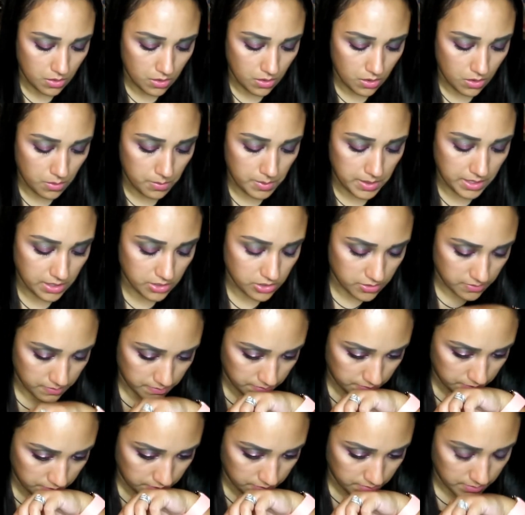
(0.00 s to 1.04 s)
Oh my gosh,
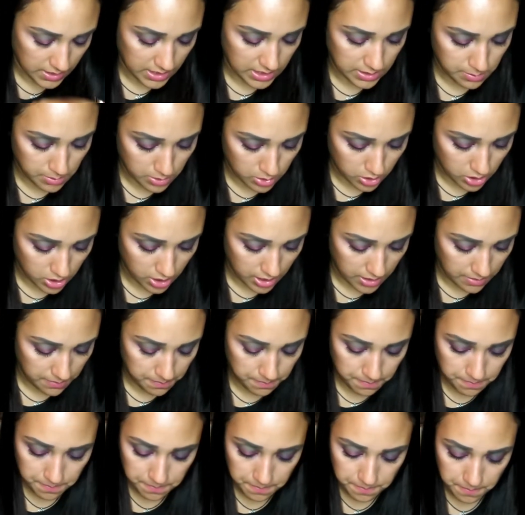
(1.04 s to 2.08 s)
they smell
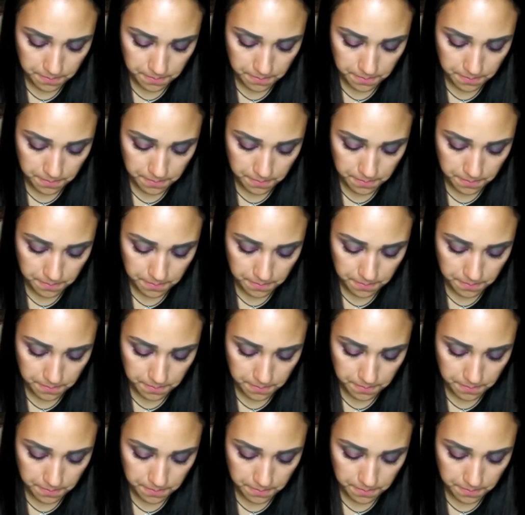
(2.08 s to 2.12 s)
good.